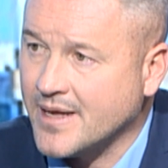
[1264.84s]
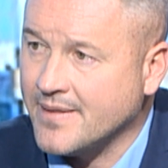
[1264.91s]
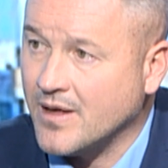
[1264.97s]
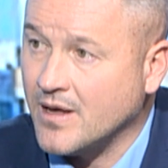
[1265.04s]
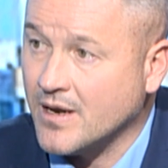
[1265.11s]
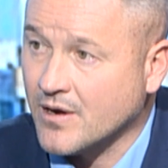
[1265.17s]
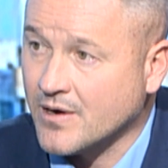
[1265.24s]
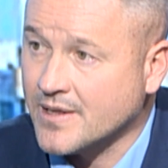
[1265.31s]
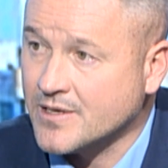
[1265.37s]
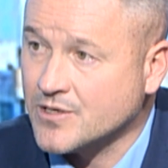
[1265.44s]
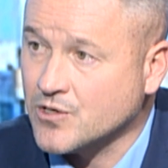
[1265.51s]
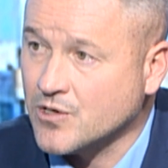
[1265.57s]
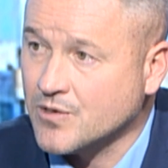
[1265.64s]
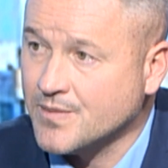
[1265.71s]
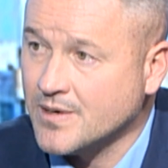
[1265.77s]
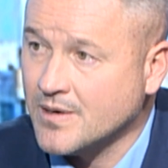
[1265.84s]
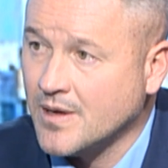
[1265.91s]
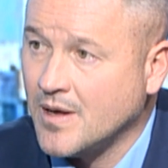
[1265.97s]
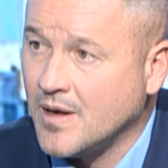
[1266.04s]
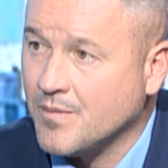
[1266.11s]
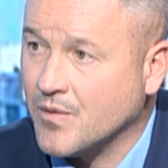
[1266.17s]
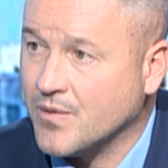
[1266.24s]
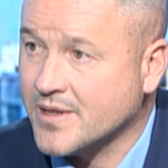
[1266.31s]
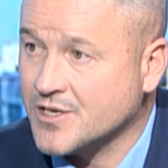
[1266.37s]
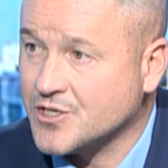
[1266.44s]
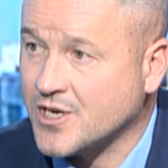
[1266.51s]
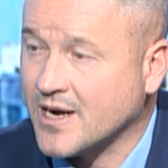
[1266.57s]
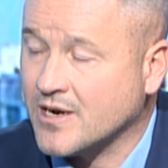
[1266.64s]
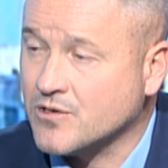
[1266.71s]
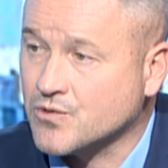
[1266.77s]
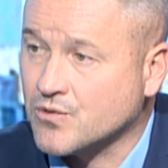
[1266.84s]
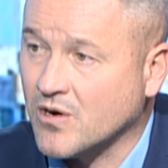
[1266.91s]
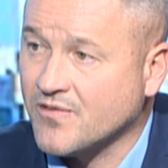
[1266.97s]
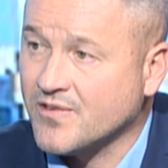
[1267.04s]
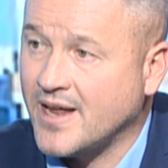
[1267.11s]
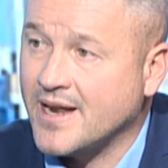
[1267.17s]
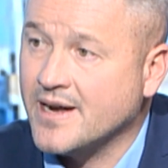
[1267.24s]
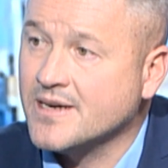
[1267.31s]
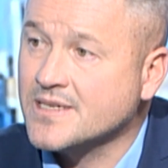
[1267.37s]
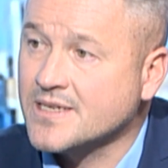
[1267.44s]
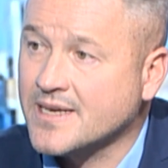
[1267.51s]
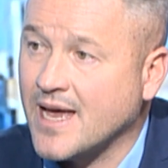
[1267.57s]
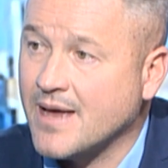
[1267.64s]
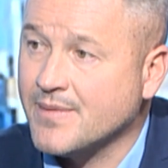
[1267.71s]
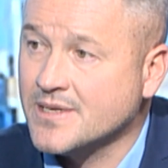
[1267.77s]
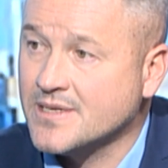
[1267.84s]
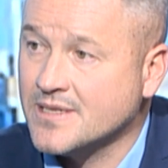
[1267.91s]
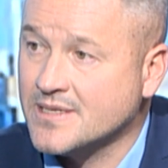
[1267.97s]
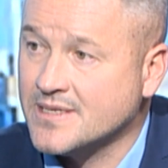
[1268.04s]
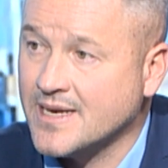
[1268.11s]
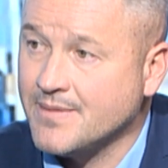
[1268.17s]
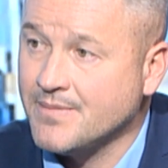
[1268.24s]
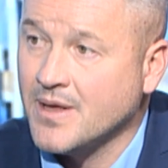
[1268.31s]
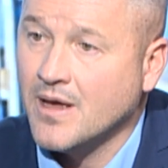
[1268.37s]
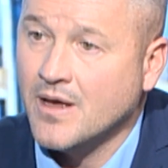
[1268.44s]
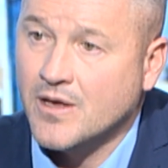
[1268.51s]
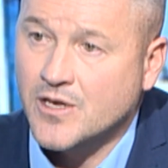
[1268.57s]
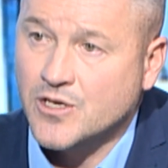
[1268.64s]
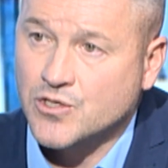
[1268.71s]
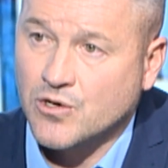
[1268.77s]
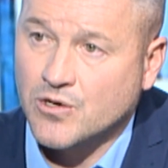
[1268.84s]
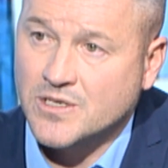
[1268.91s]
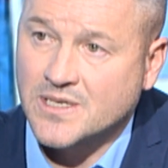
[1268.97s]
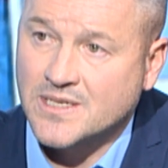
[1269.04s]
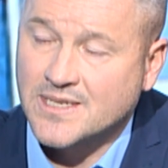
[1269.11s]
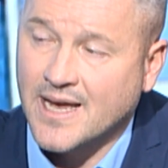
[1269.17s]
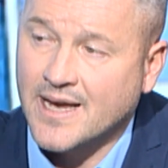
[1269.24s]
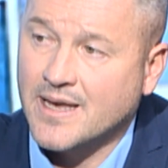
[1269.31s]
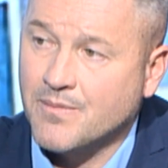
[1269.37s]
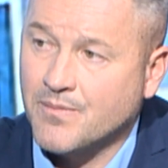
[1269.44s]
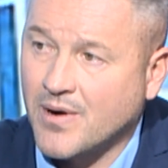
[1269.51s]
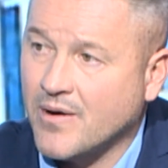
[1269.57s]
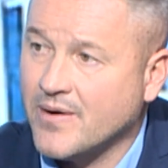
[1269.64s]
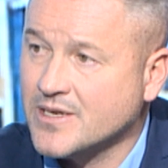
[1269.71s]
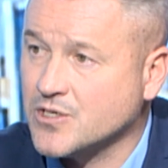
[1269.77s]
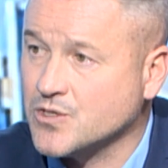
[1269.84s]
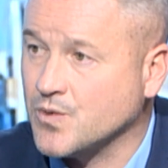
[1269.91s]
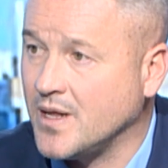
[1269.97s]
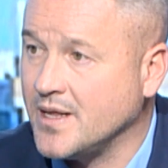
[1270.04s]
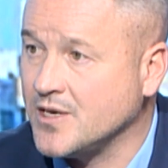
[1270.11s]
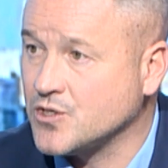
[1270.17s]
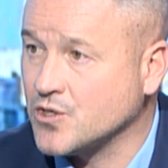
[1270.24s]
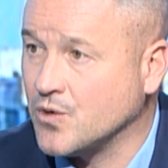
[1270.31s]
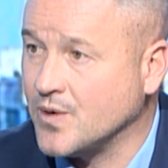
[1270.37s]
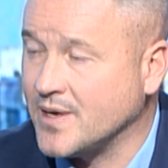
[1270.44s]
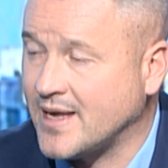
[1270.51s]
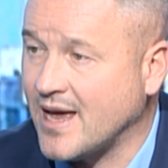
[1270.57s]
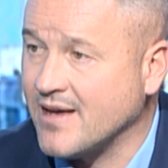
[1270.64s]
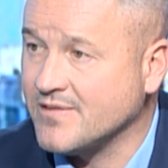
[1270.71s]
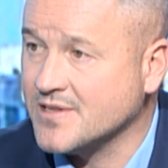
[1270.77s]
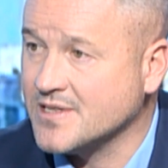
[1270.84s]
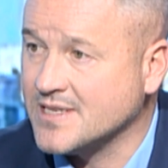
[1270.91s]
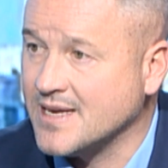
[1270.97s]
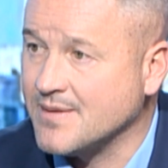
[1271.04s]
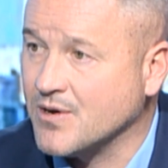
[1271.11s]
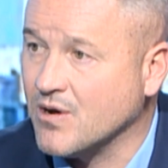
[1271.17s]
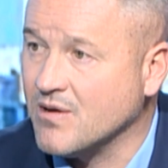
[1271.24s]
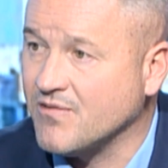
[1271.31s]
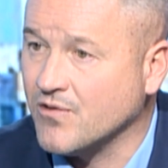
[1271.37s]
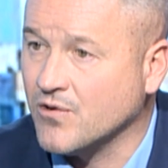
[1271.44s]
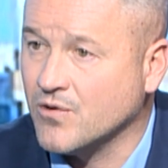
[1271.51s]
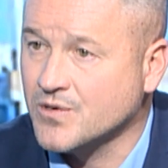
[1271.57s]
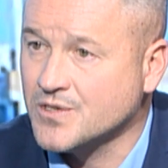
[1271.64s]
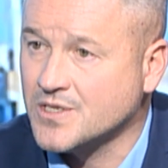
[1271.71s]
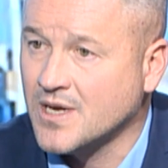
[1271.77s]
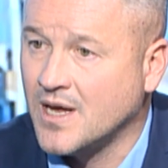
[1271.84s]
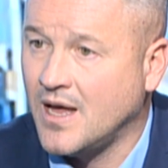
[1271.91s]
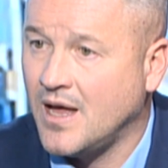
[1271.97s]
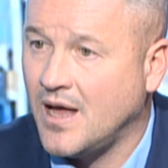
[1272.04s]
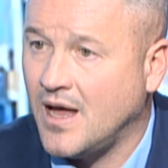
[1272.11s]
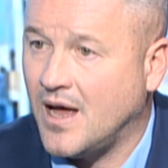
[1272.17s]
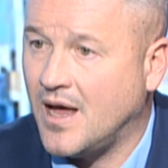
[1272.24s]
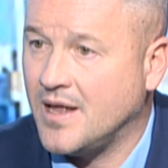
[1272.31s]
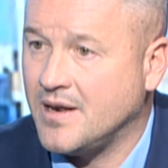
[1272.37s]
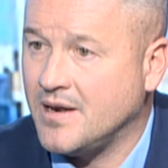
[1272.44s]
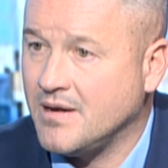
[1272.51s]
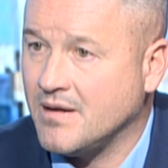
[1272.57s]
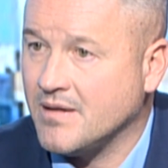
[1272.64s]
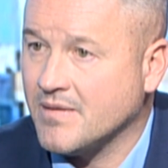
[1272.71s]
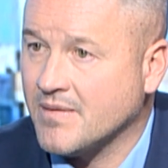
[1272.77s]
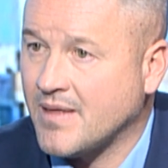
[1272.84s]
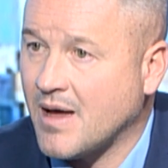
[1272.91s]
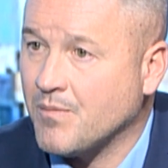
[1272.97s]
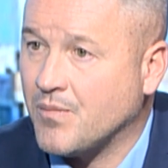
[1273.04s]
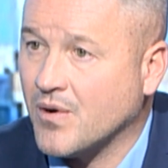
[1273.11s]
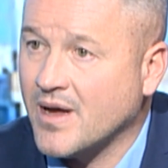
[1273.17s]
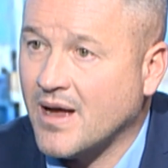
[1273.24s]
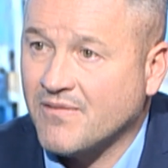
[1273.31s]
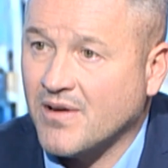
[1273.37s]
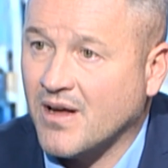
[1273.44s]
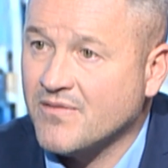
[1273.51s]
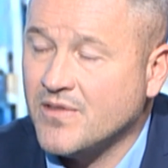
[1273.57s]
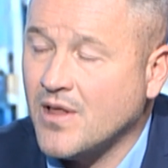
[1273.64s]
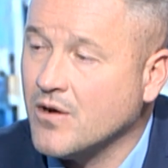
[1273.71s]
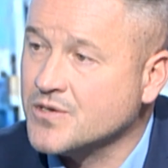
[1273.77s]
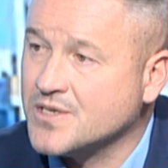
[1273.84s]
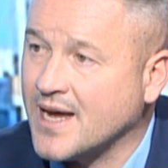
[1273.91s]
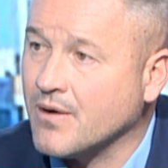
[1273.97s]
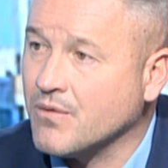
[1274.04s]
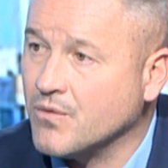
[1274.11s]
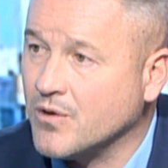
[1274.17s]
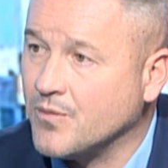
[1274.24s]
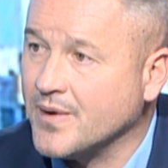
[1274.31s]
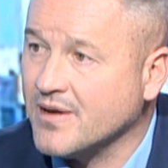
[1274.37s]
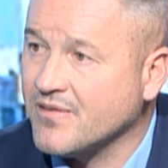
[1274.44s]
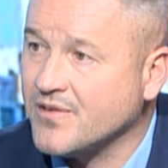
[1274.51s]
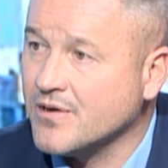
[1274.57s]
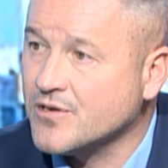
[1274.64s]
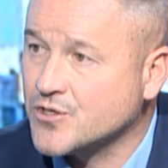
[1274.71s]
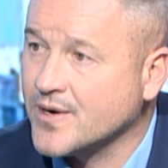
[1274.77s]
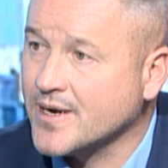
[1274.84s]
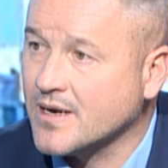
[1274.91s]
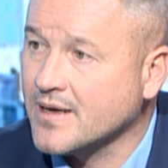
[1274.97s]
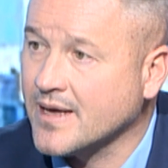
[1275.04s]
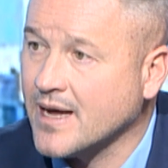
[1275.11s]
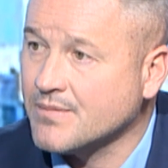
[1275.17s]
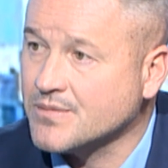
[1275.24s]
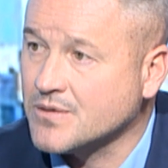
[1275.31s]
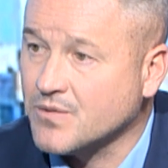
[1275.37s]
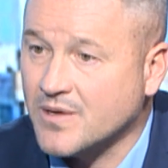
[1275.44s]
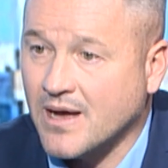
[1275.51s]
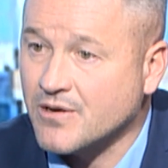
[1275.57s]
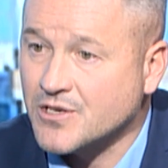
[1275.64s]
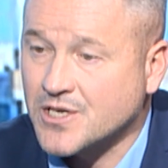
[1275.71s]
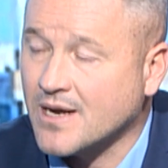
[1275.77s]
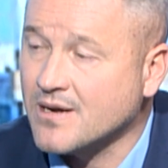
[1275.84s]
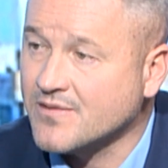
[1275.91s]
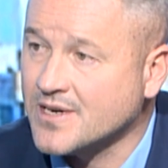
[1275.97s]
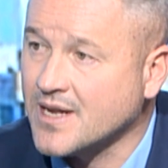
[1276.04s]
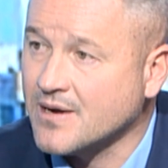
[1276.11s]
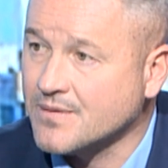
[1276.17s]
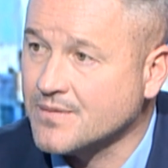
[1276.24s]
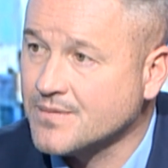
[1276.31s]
early on in the tournament, but when the shackles were off and Henderson came into the team, you saw his attacking prowess as well. You saw what he gave to the team going forwards. And that boy, I've no doubt, will be a future England captain, without a shadow of a doubt.